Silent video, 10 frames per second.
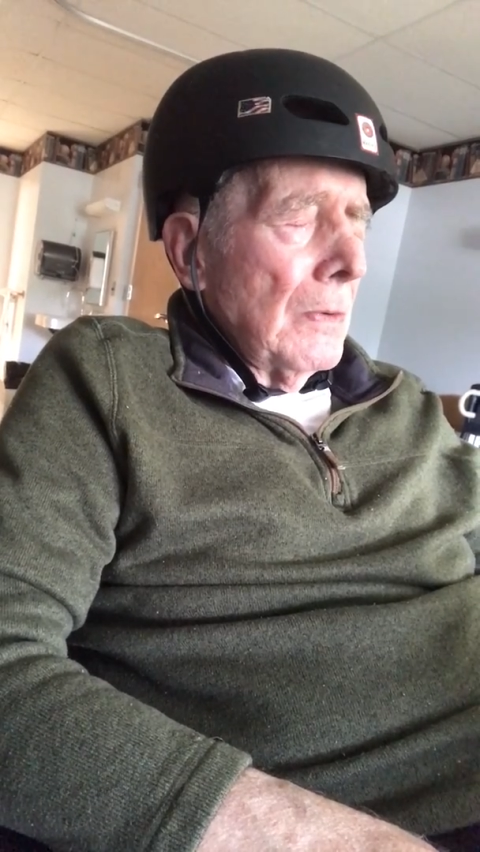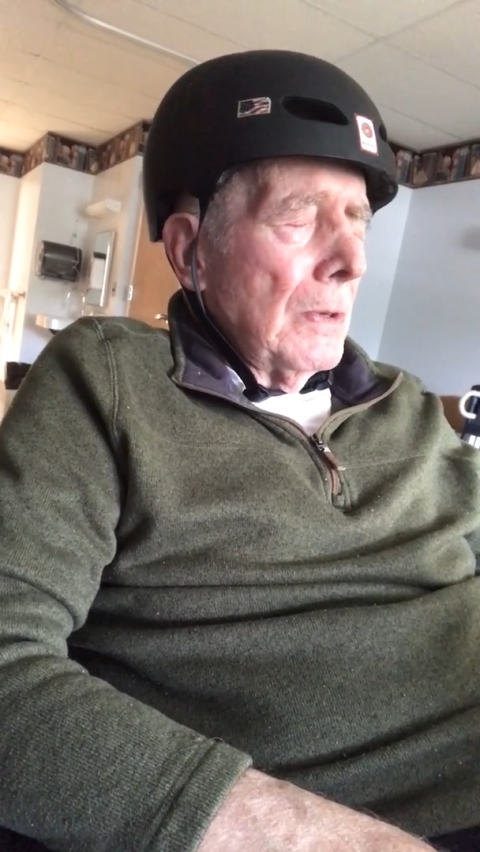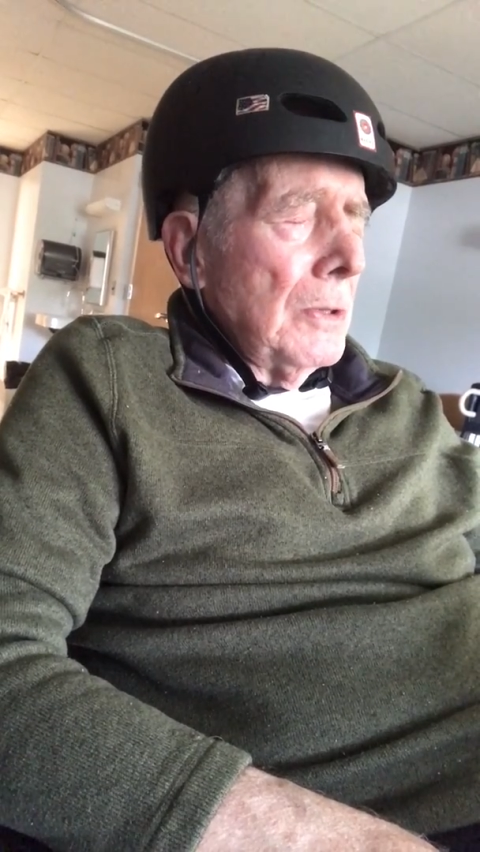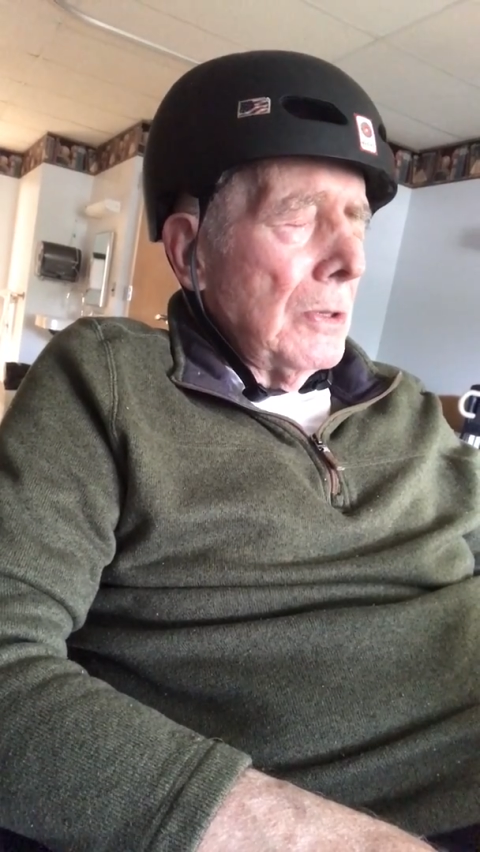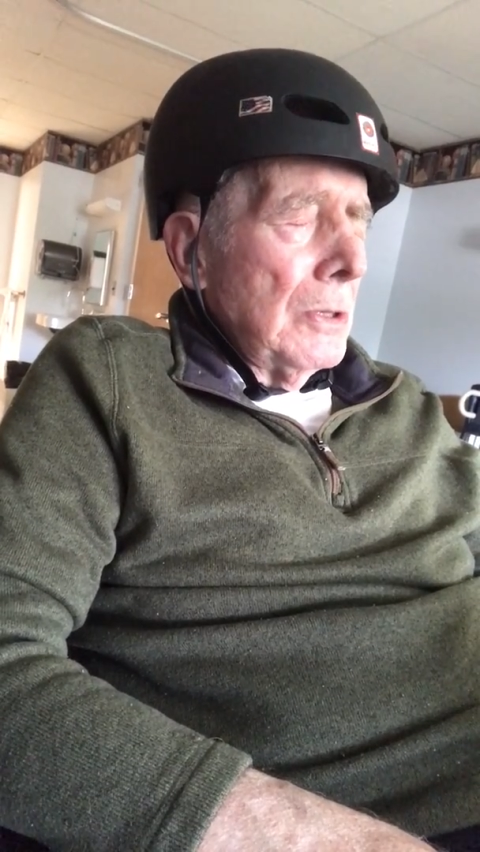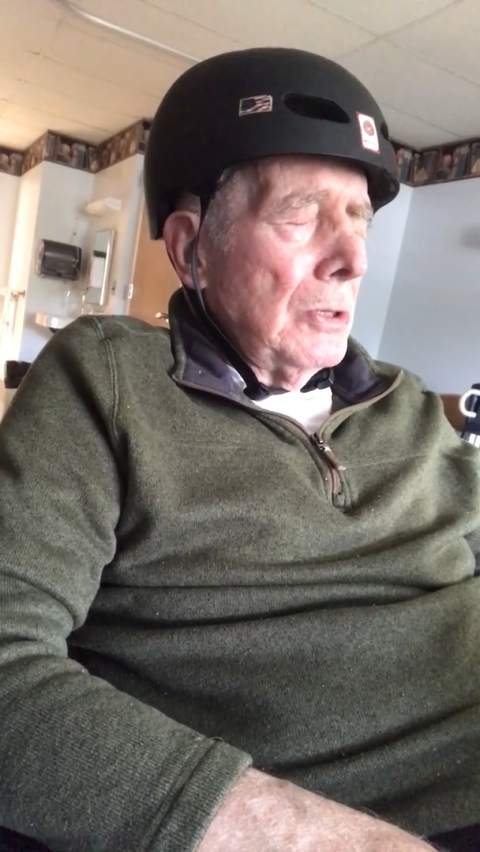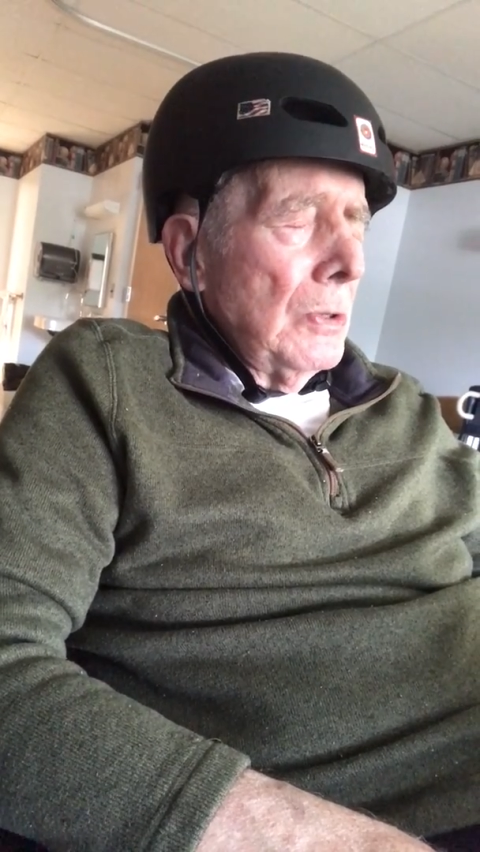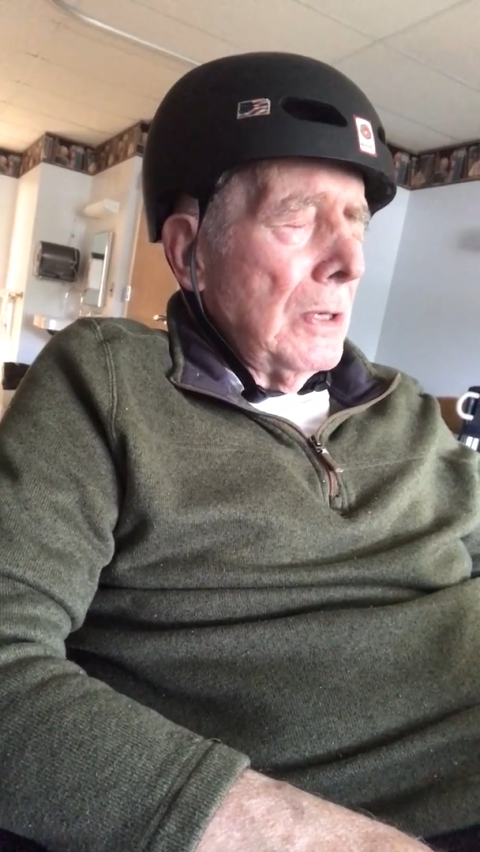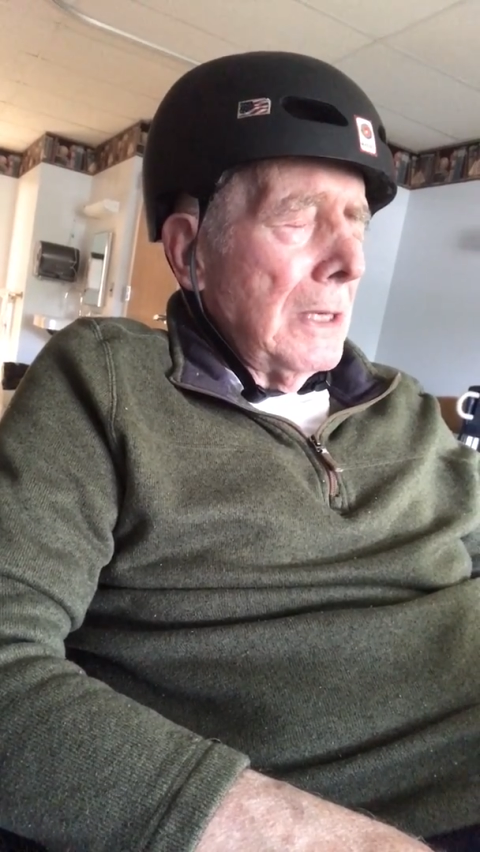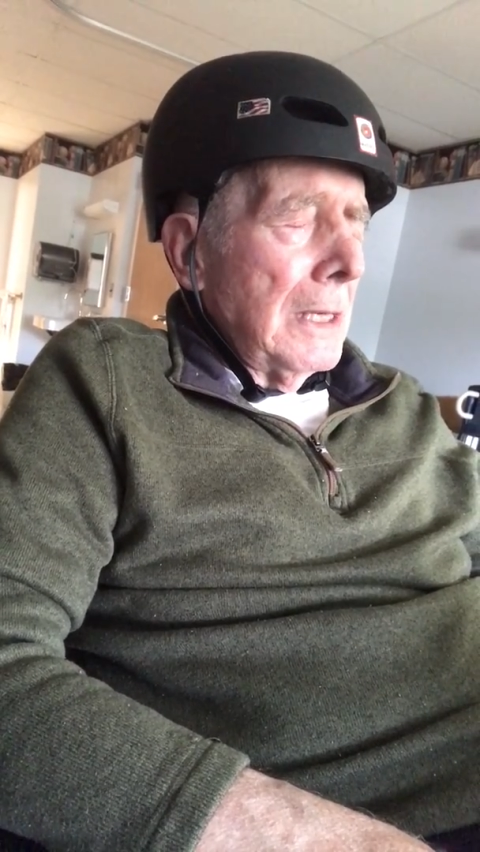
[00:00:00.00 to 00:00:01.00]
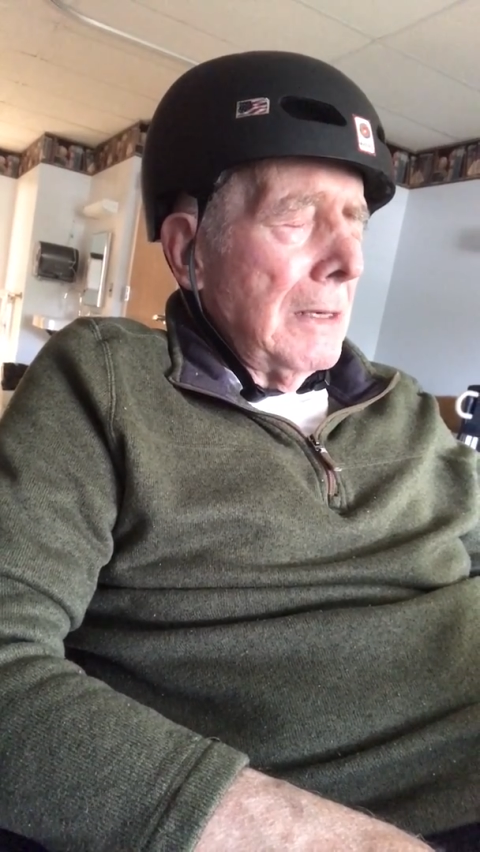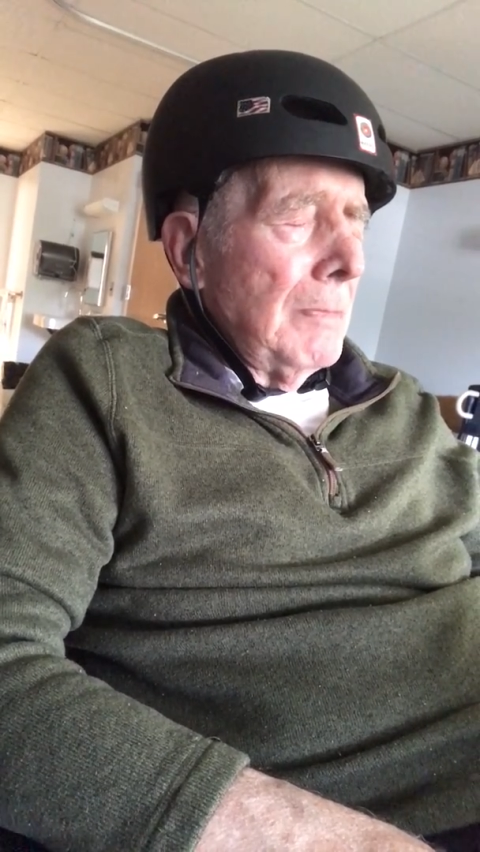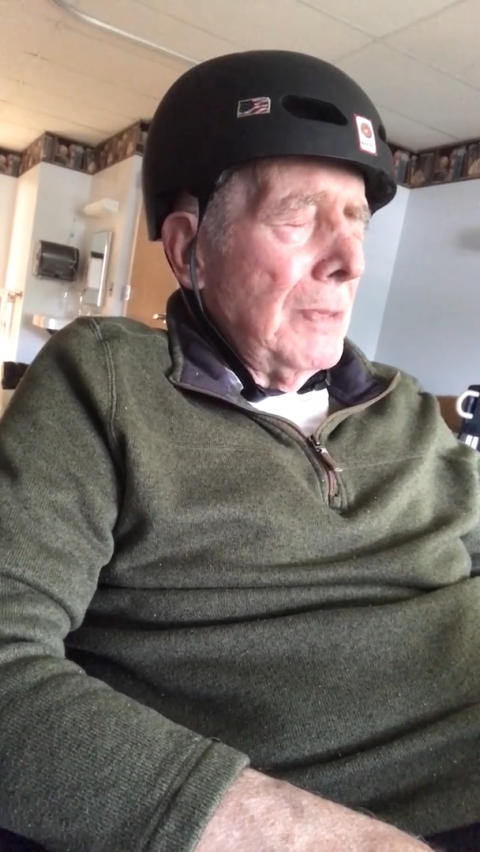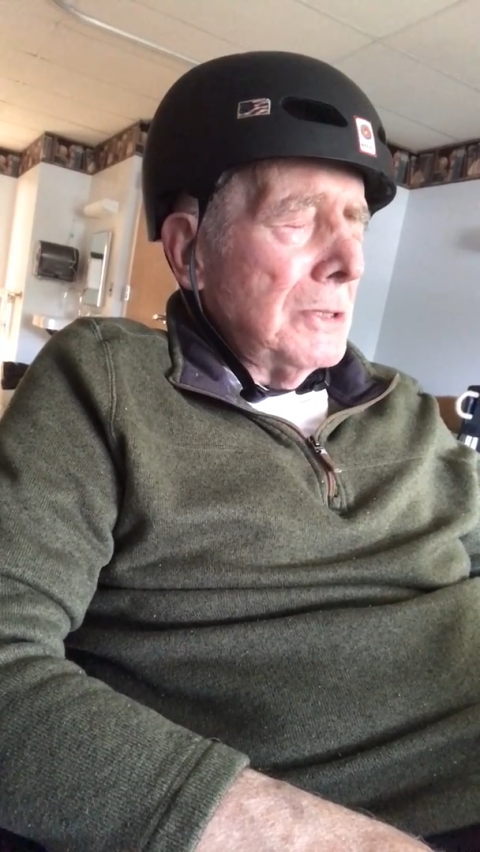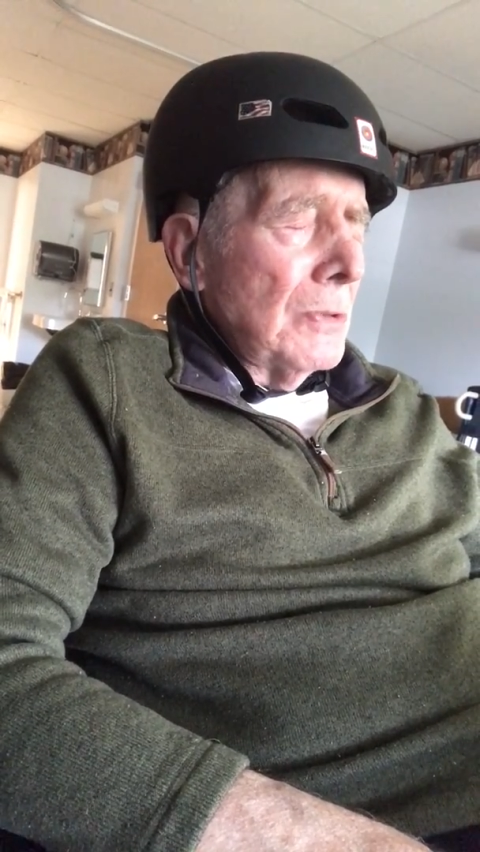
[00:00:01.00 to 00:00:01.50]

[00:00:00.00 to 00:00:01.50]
whether you could do it and be